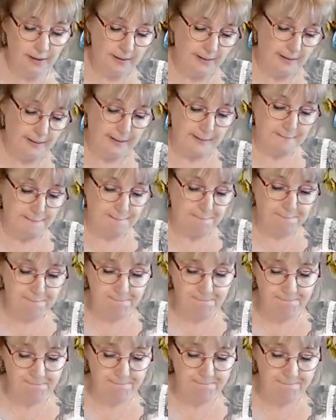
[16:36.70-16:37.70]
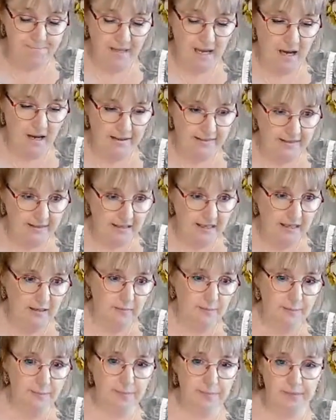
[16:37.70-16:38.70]
I think
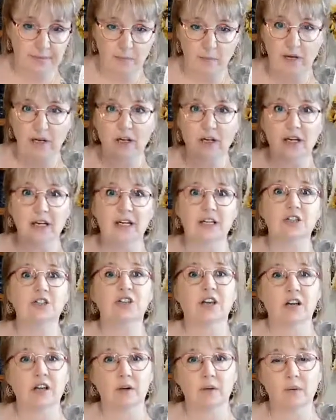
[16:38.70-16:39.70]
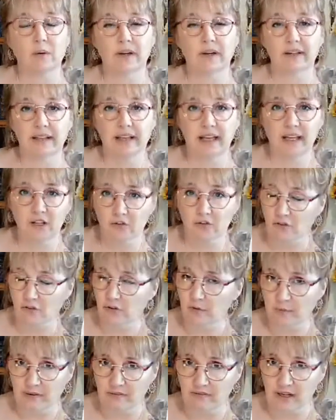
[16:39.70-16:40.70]
we're looking at shadow work there. You've got
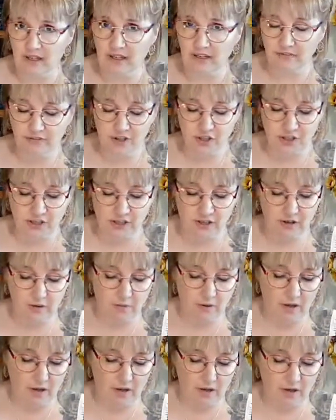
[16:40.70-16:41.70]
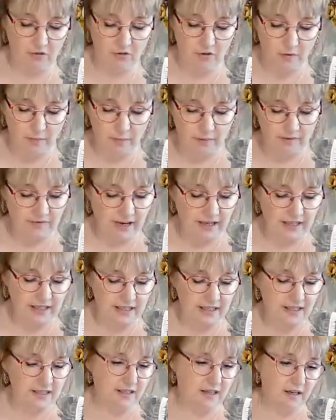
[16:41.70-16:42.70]
to be ready for shadow work. You've got to be
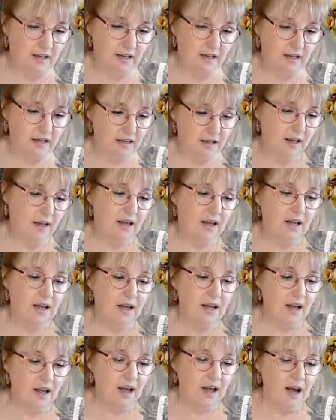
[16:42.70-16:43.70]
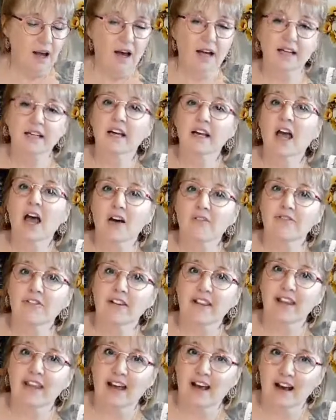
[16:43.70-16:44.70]
ready to
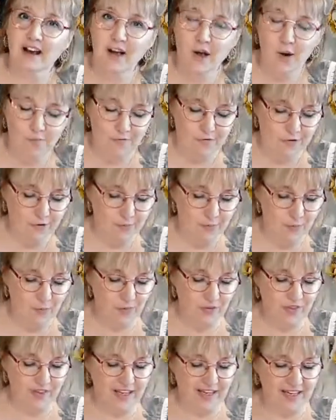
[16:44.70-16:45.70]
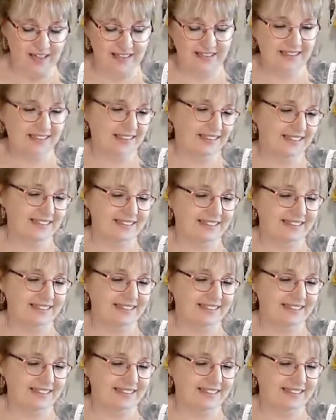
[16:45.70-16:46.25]
uncover the uncomfortable things.